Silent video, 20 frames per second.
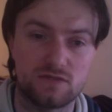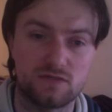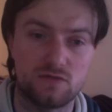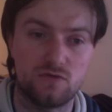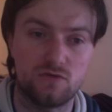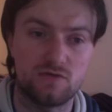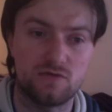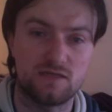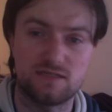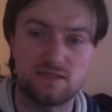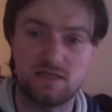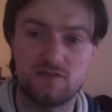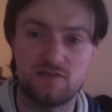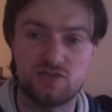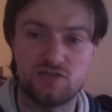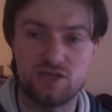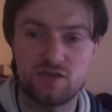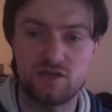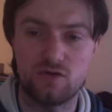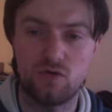So let's say
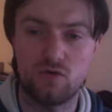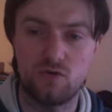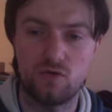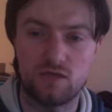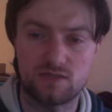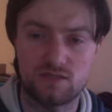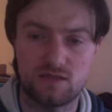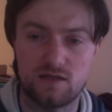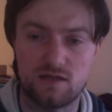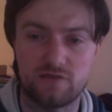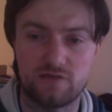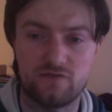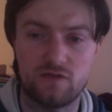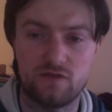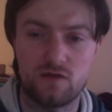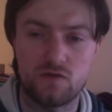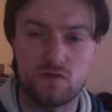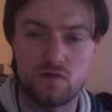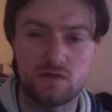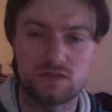J. Cole has a lot of
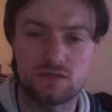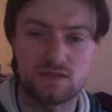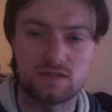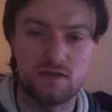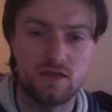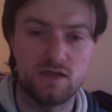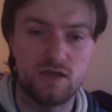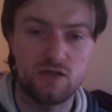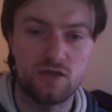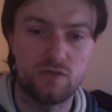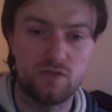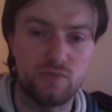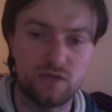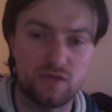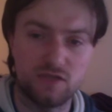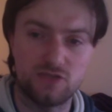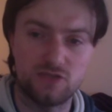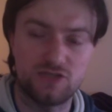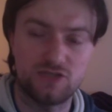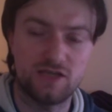followers. You put
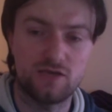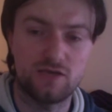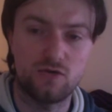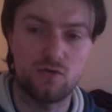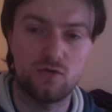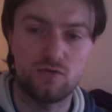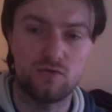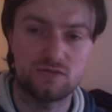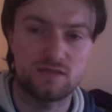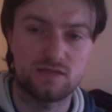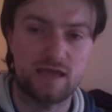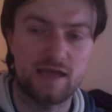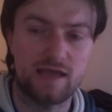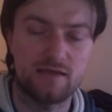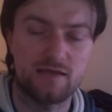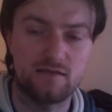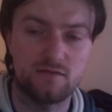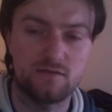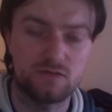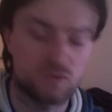in J. Cole's
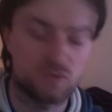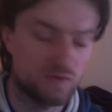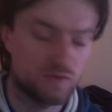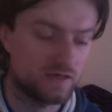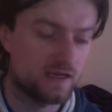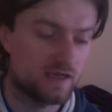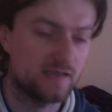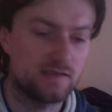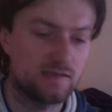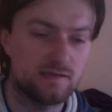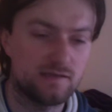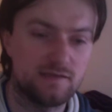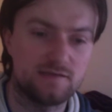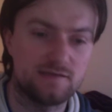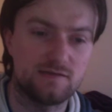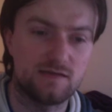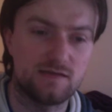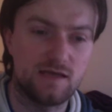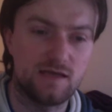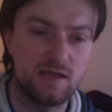handle, Twitter handle
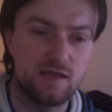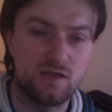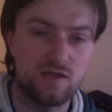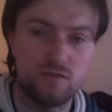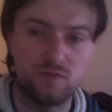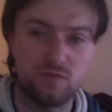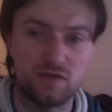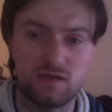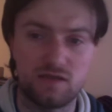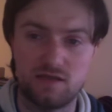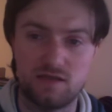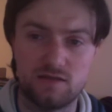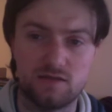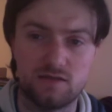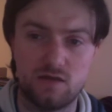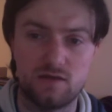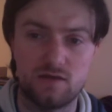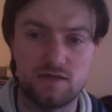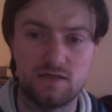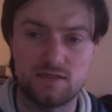into it. You put in Kid
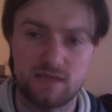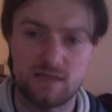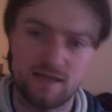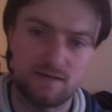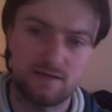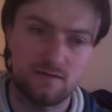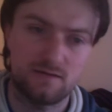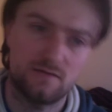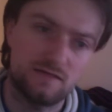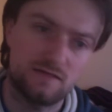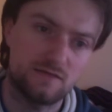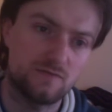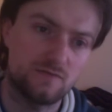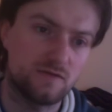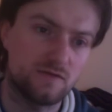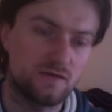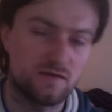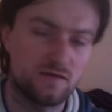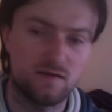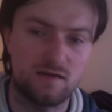Cudi's handle into
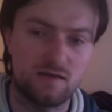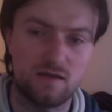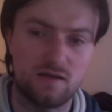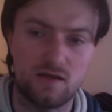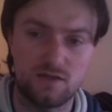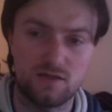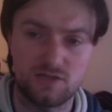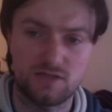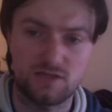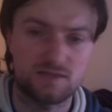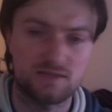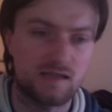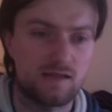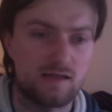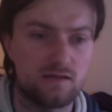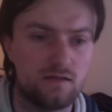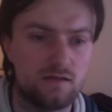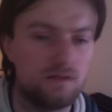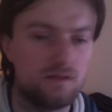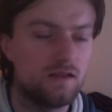it and Logic's
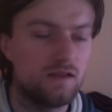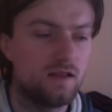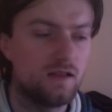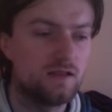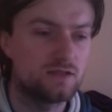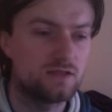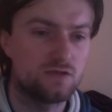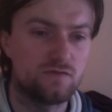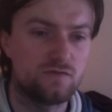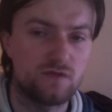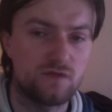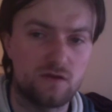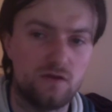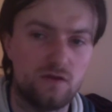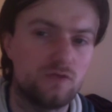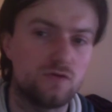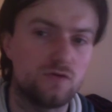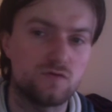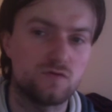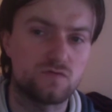handle. So you've got
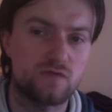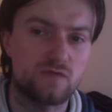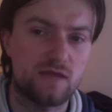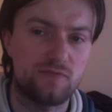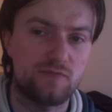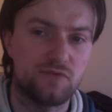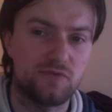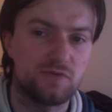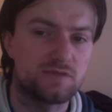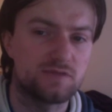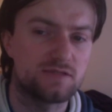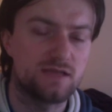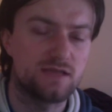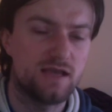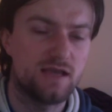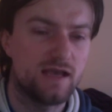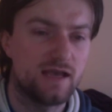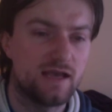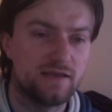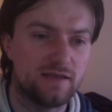all those rappers,
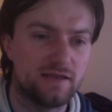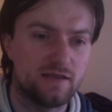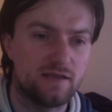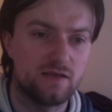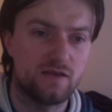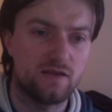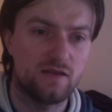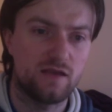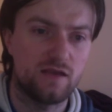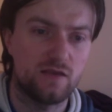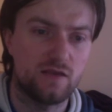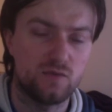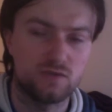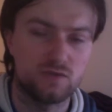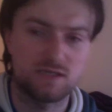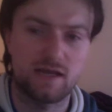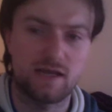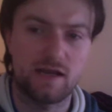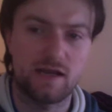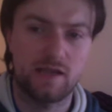and then it will
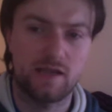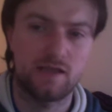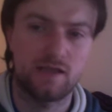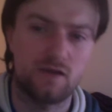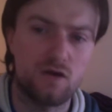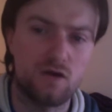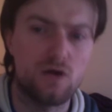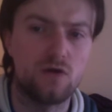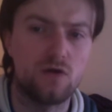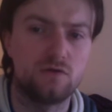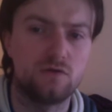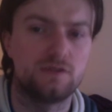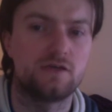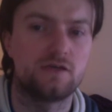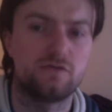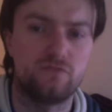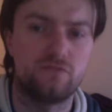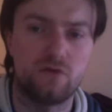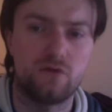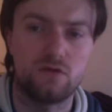target all their
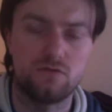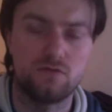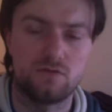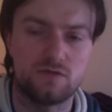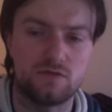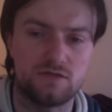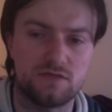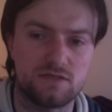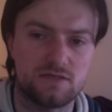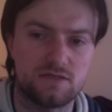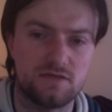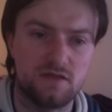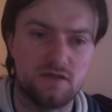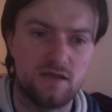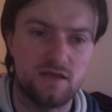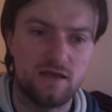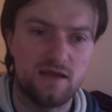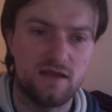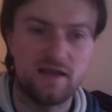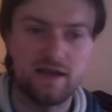followers
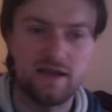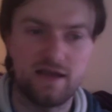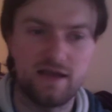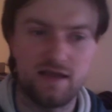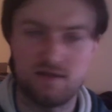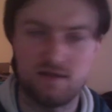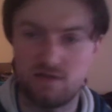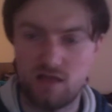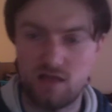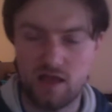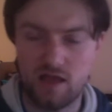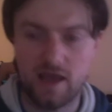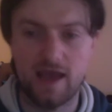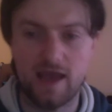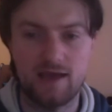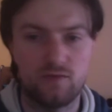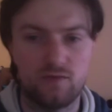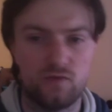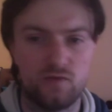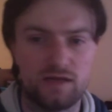
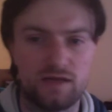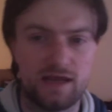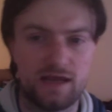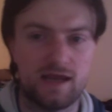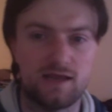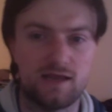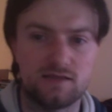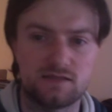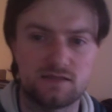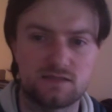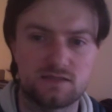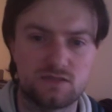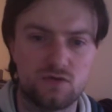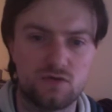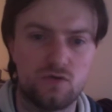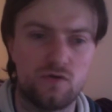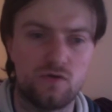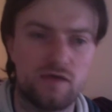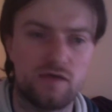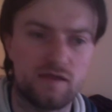with ads.
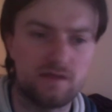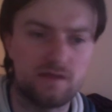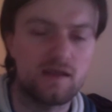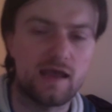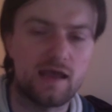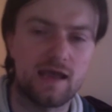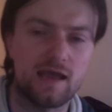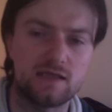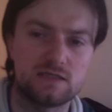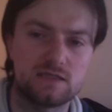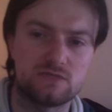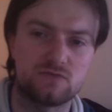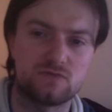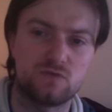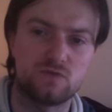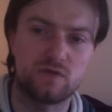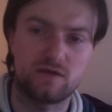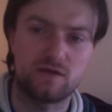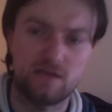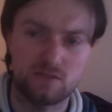So
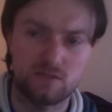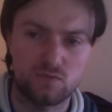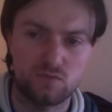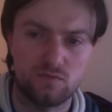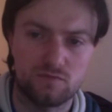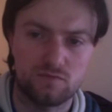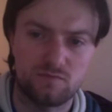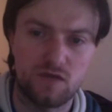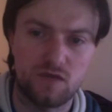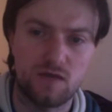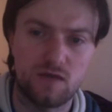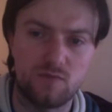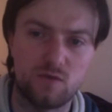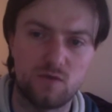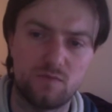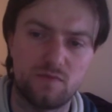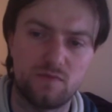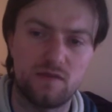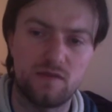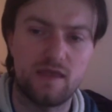Twitter ads will pop
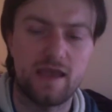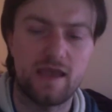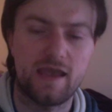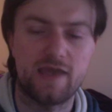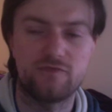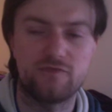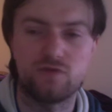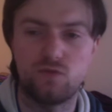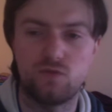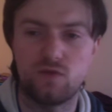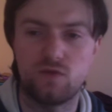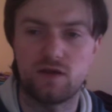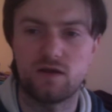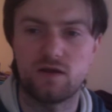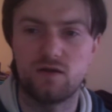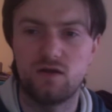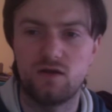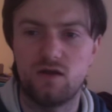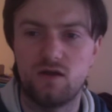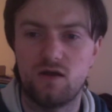up
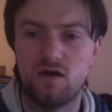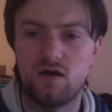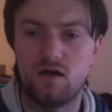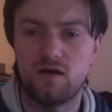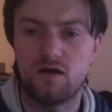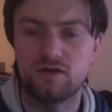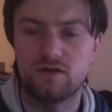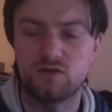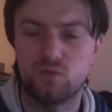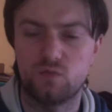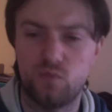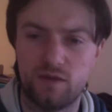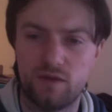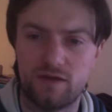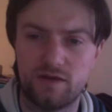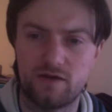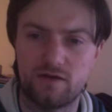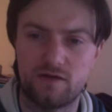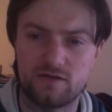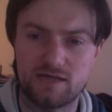everywhere on
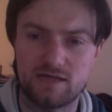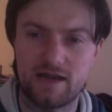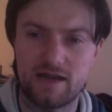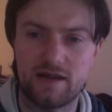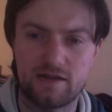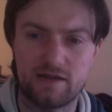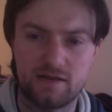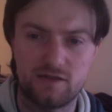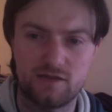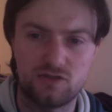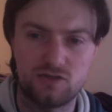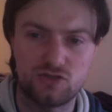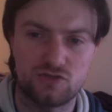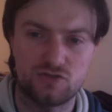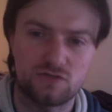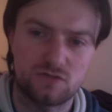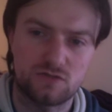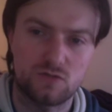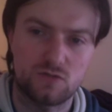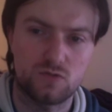Twitter, targeting
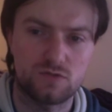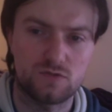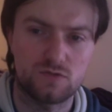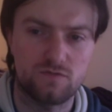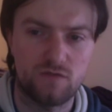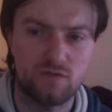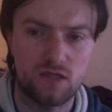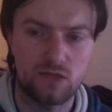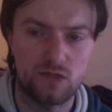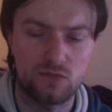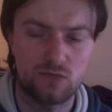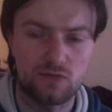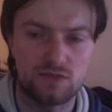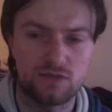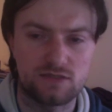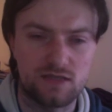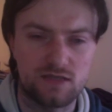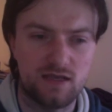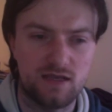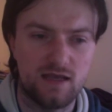just those
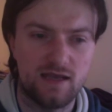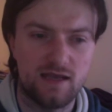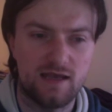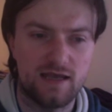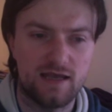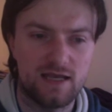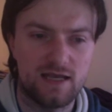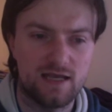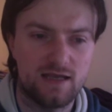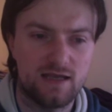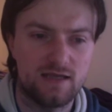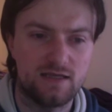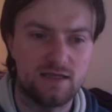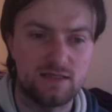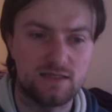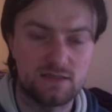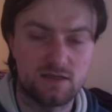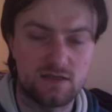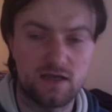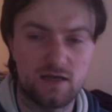followers.
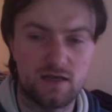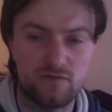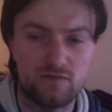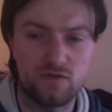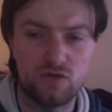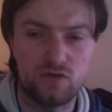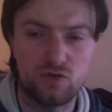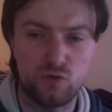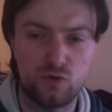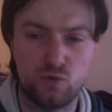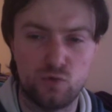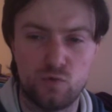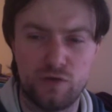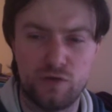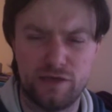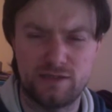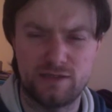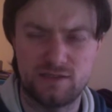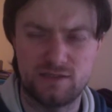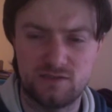It's kind of a good
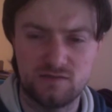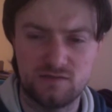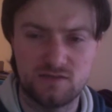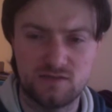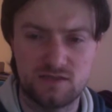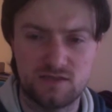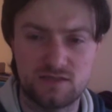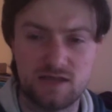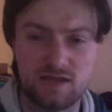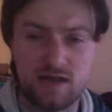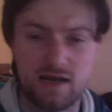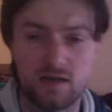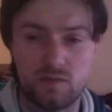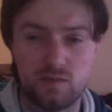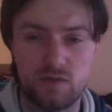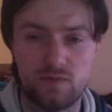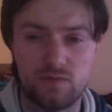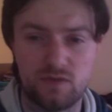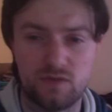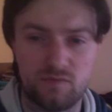way to target
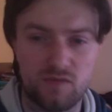people.